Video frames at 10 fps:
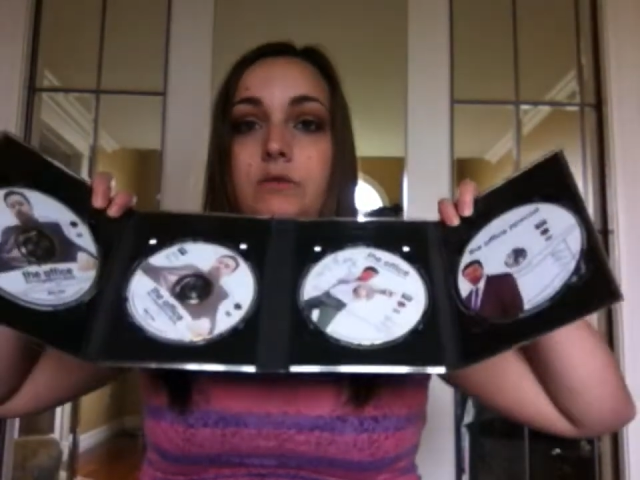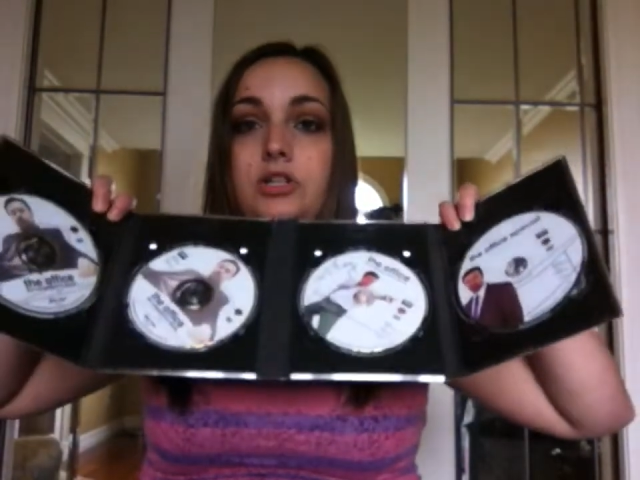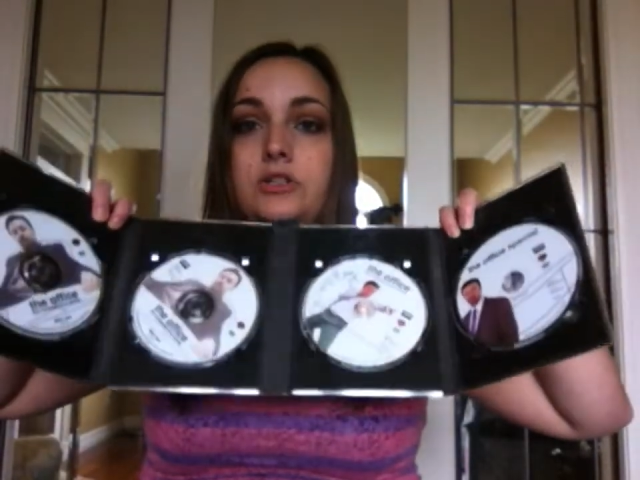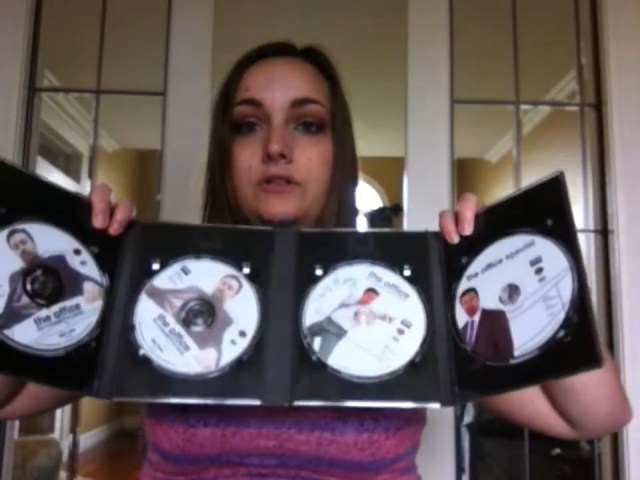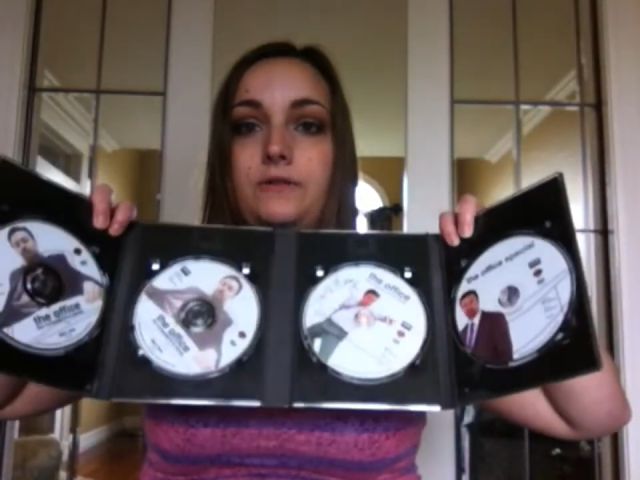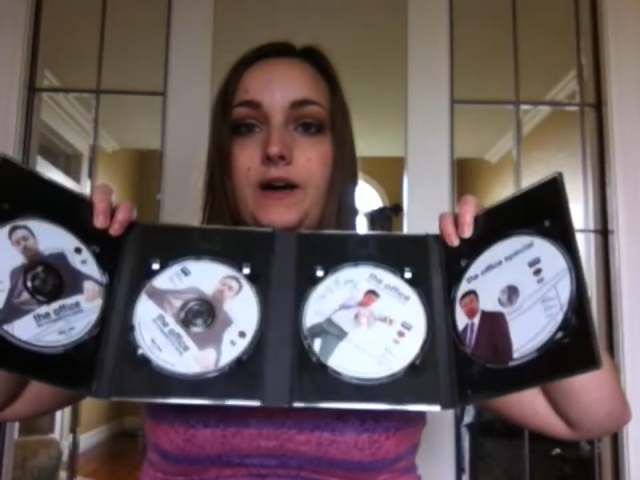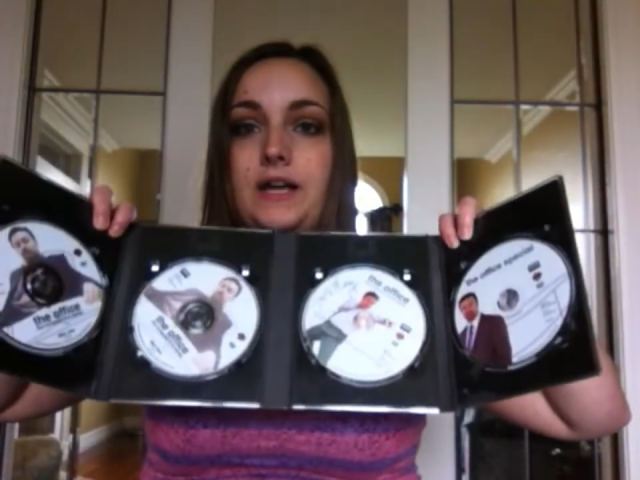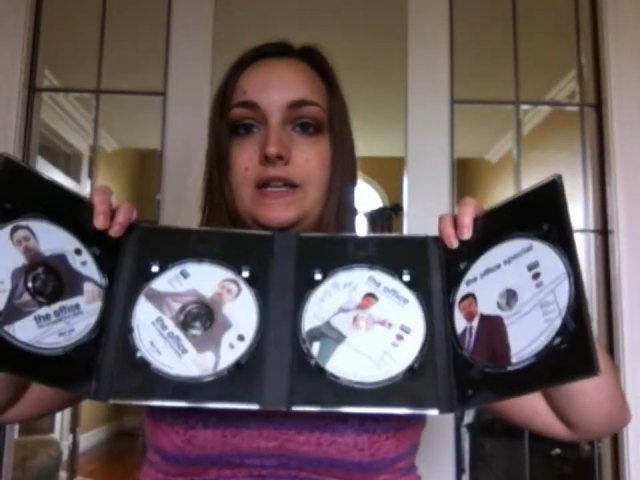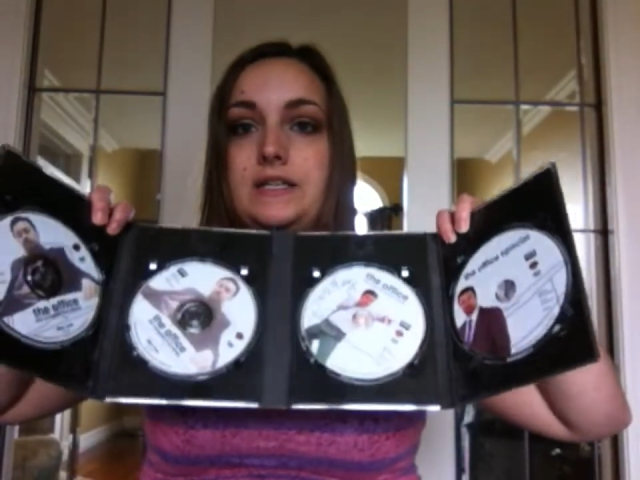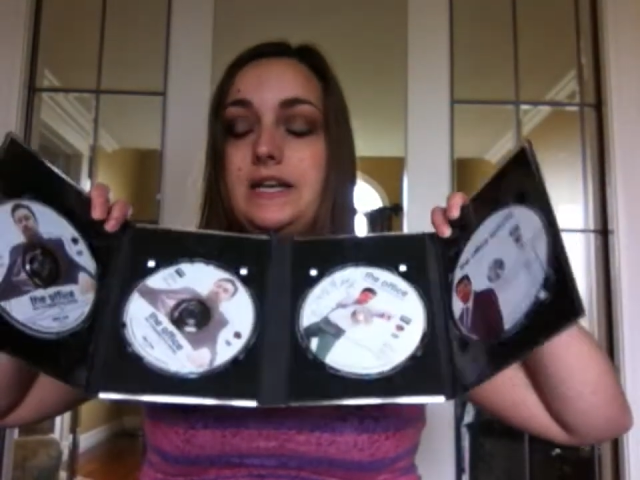which is
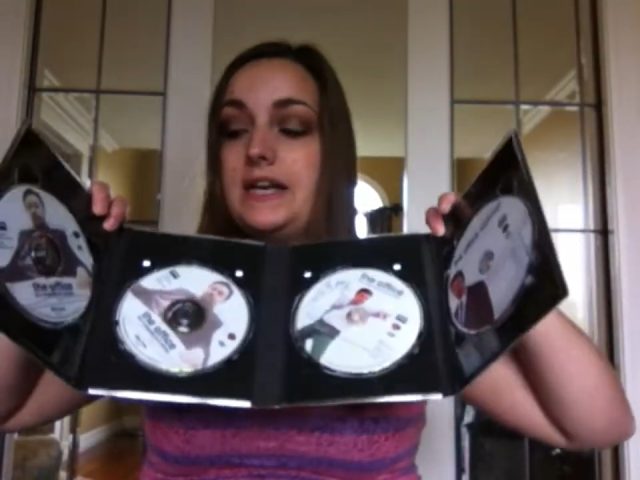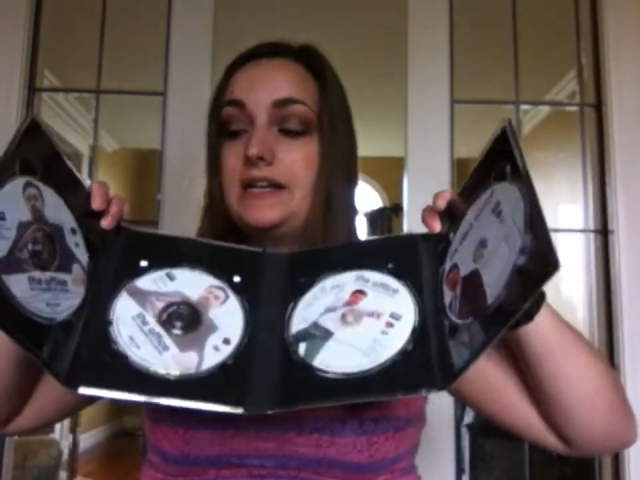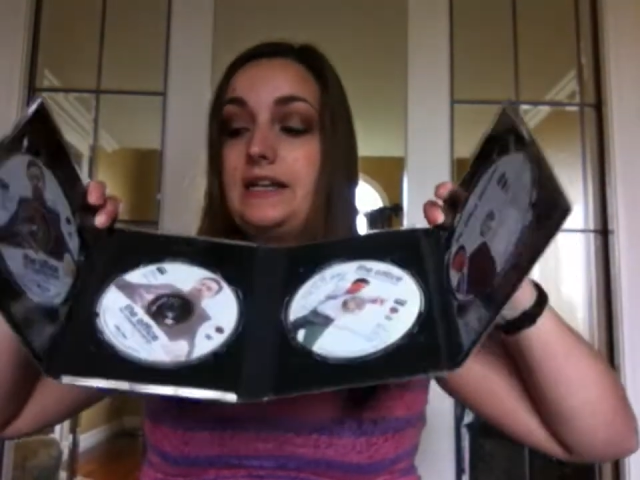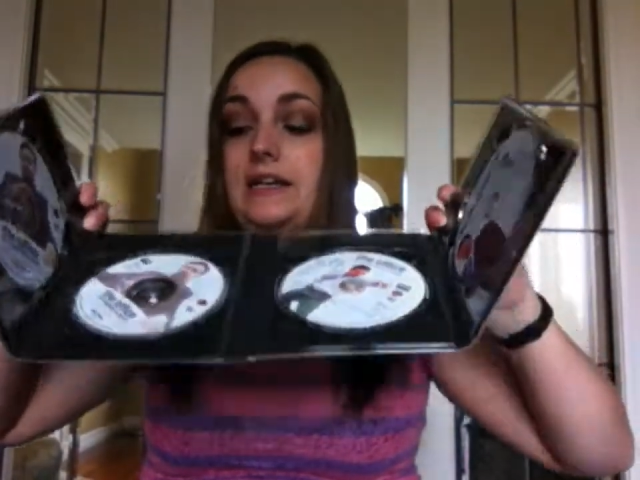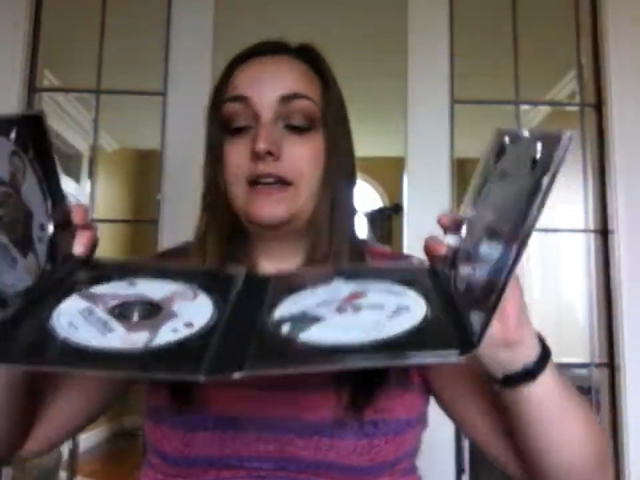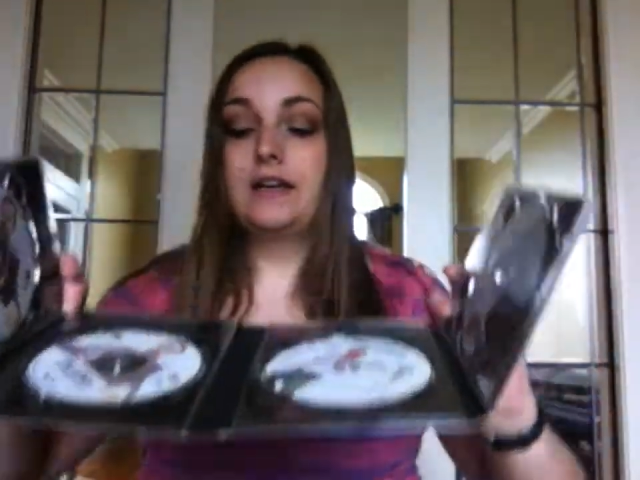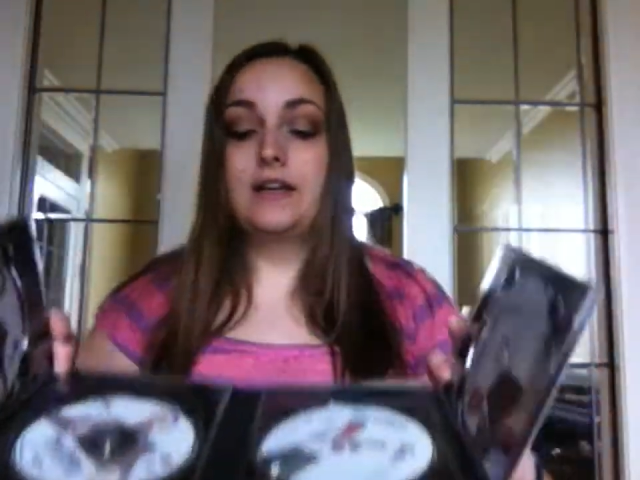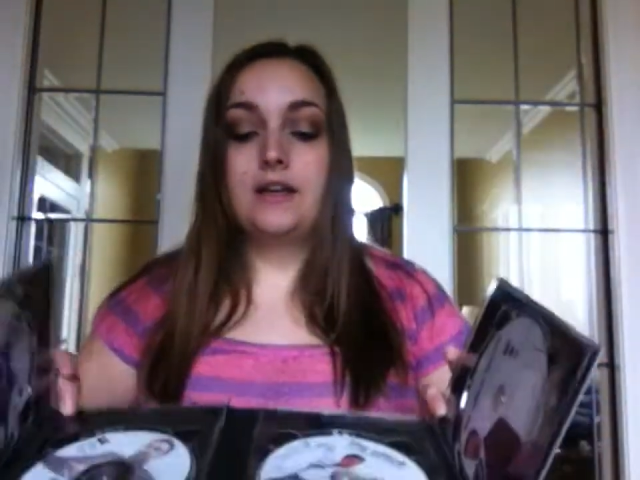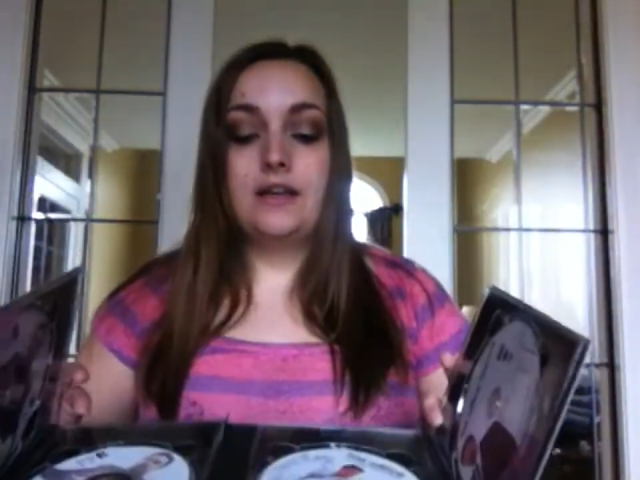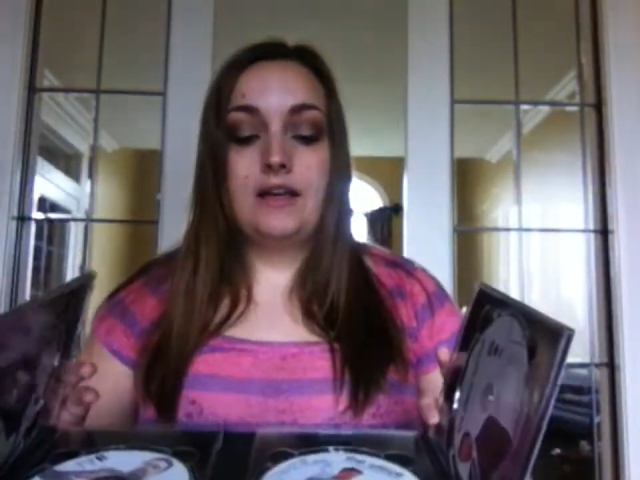fine and dandy
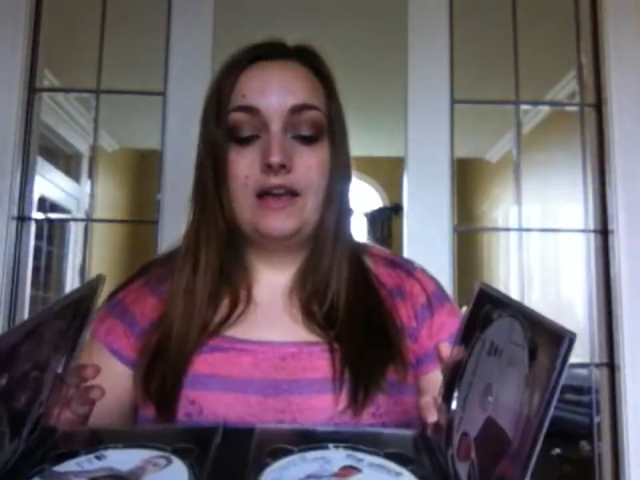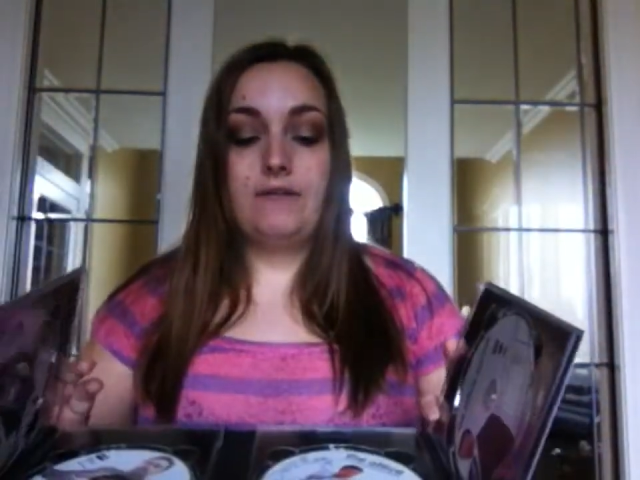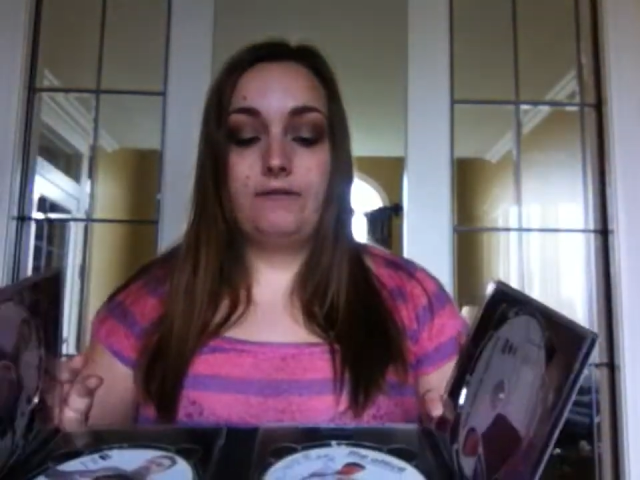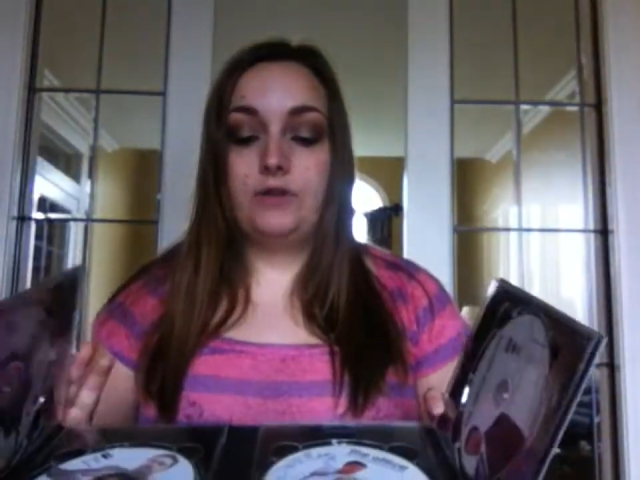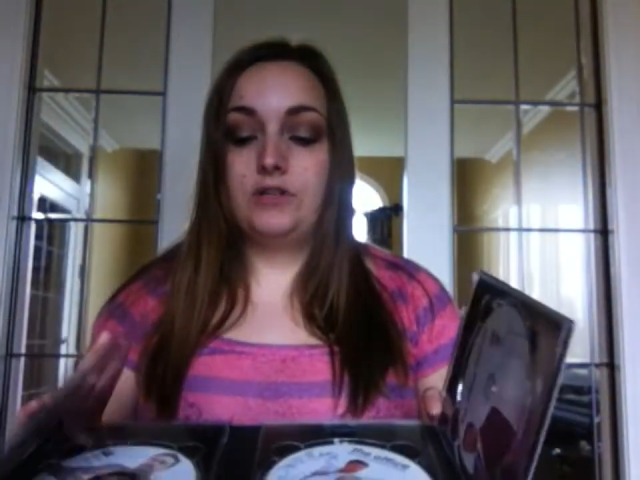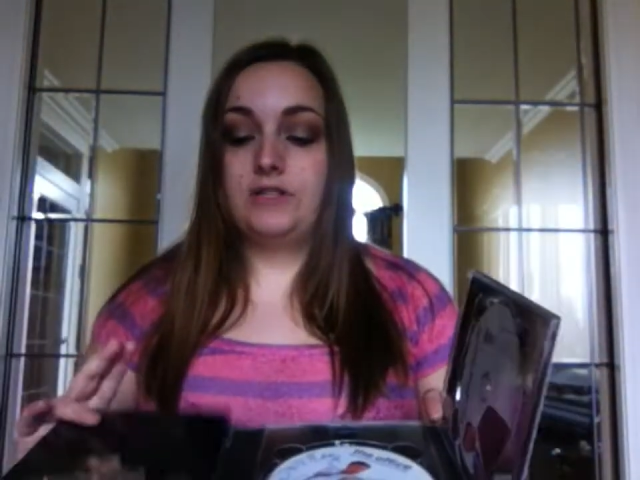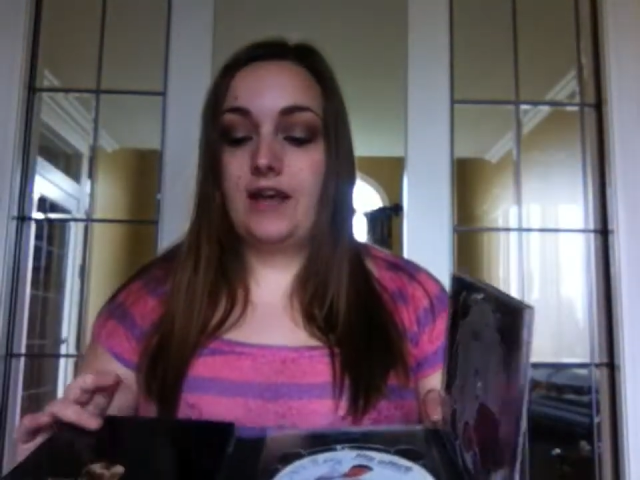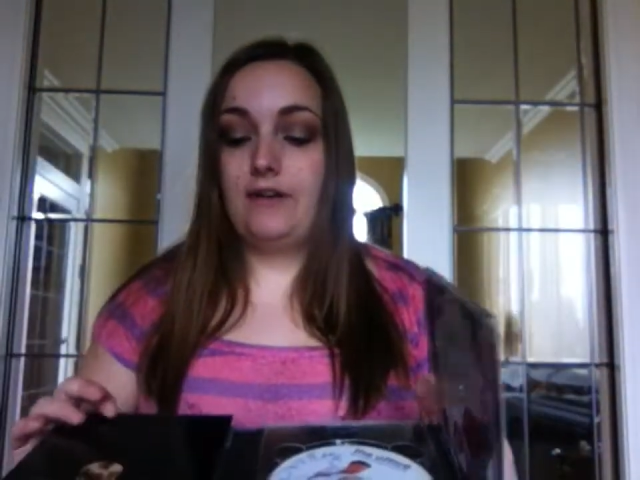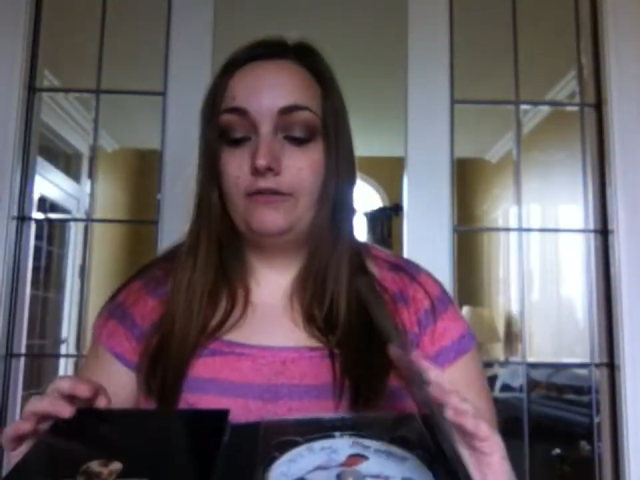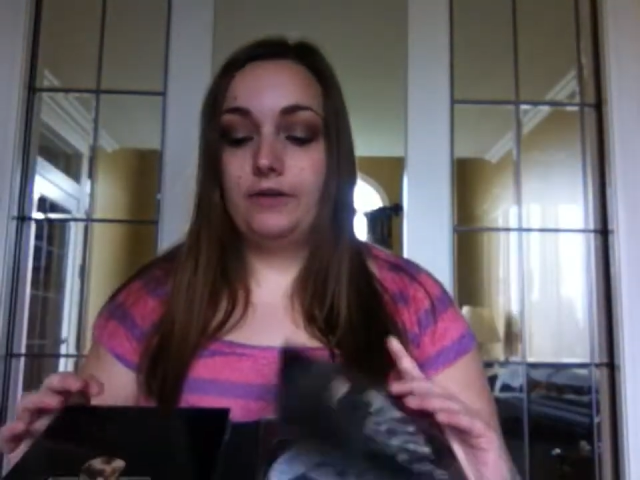if you
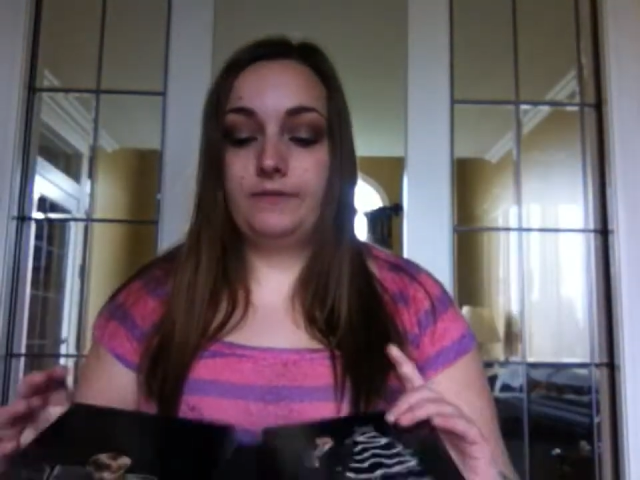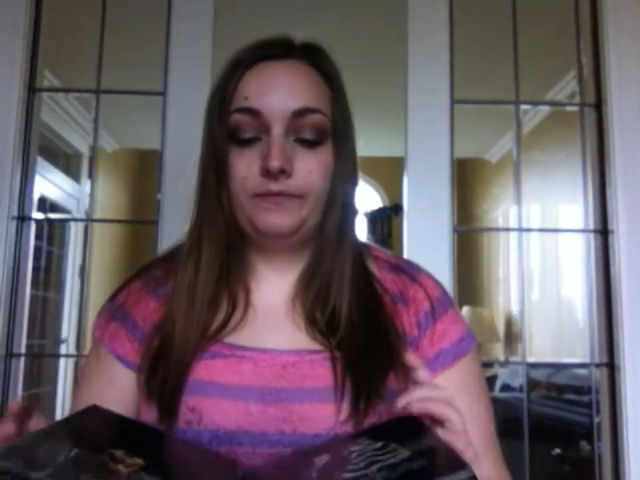just have